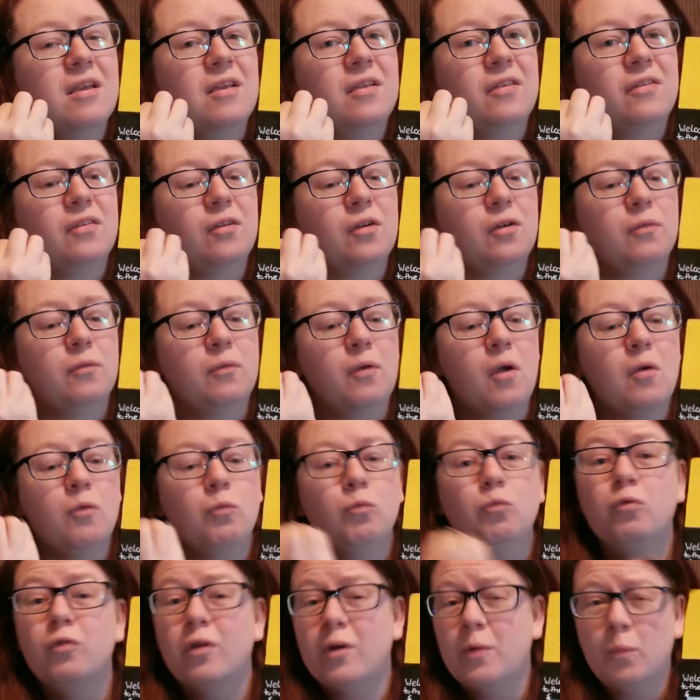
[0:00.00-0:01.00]
sort of
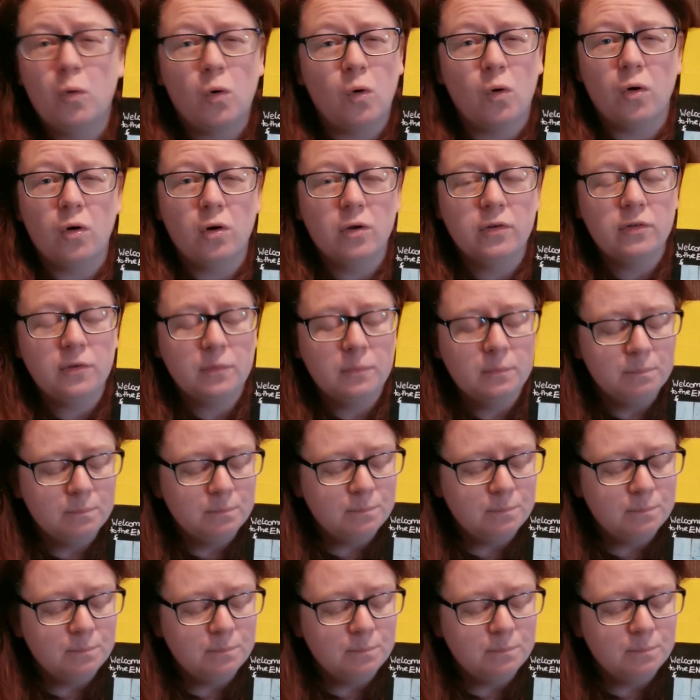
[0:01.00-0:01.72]
reward.